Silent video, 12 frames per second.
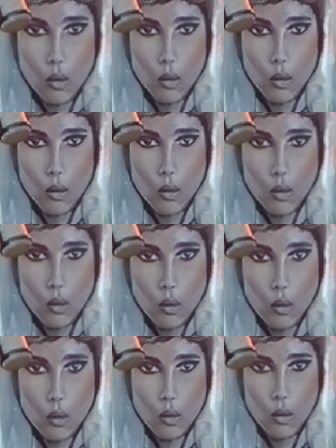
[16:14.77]

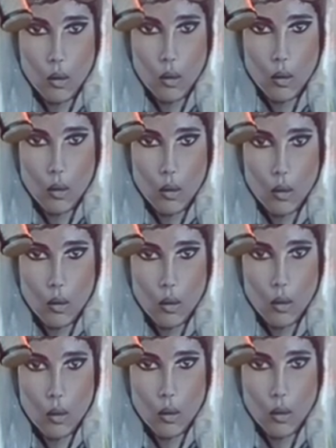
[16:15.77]

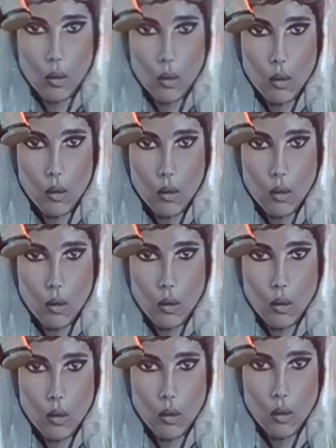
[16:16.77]

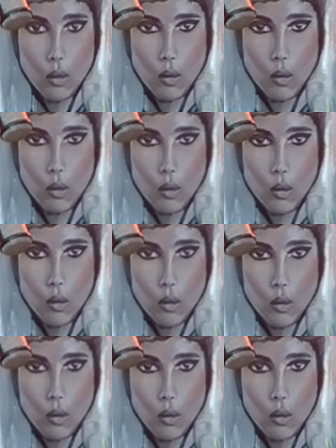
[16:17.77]

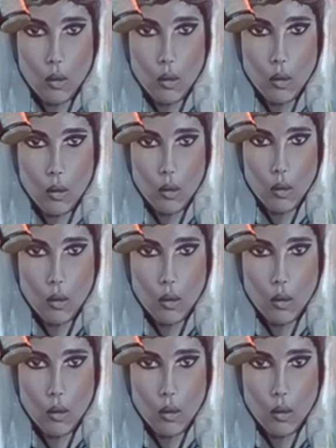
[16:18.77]
No words are spoken by the person on screen.